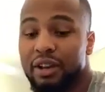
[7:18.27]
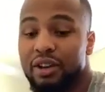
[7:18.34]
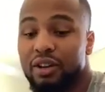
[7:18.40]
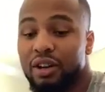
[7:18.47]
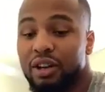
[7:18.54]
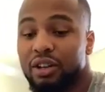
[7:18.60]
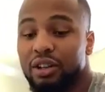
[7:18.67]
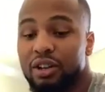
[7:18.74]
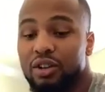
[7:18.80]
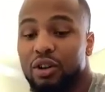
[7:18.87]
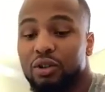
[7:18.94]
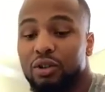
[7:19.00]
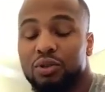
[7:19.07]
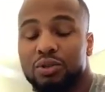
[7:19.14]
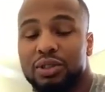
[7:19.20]
you're going to
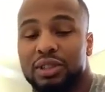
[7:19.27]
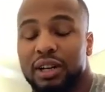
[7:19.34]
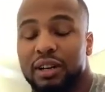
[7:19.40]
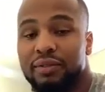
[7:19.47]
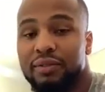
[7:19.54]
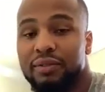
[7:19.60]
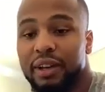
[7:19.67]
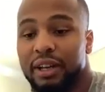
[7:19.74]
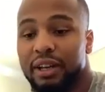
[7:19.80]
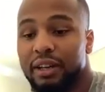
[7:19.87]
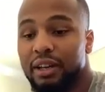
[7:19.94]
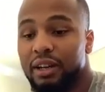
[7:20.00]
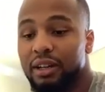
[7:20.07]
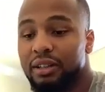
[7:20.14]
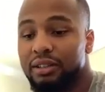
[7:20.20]
go through stuff
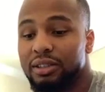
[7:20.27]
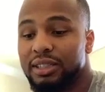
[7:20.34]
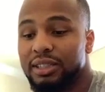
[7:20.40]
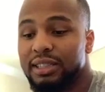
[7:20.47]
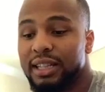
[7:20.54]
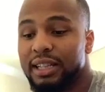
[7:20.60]
and, just